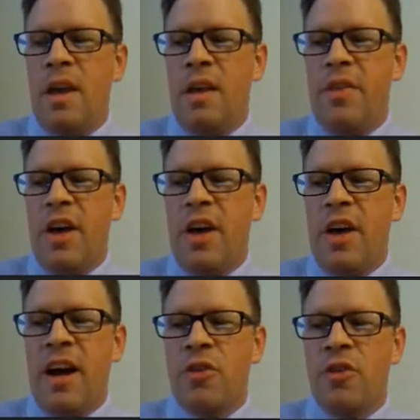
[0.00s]
The
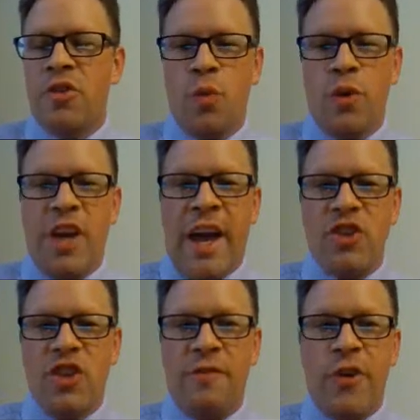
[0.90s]
House, which
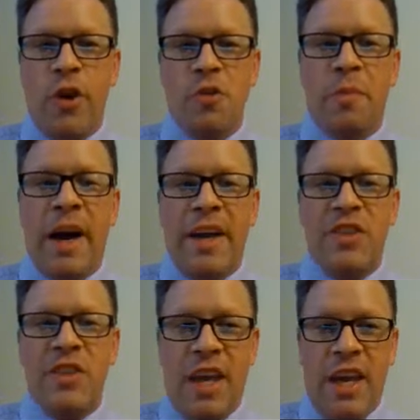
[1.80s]
actually votes by
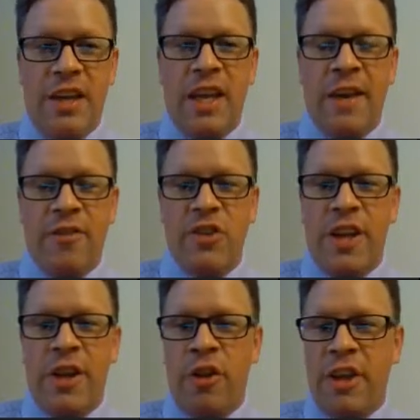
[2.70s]
state, every
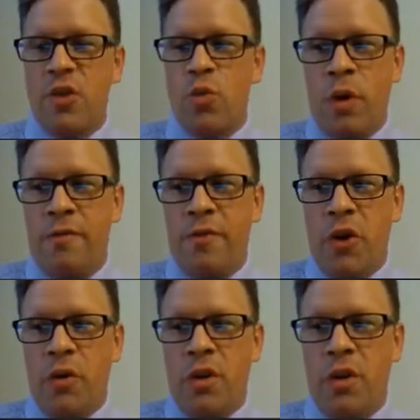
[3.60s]
state only gets 1
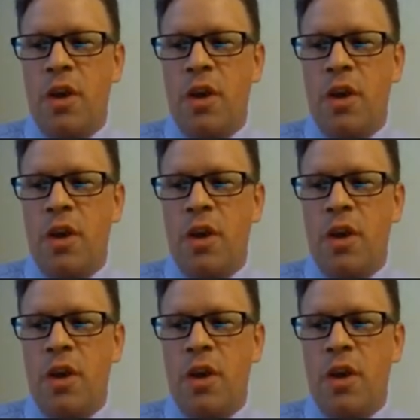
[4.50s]
vote,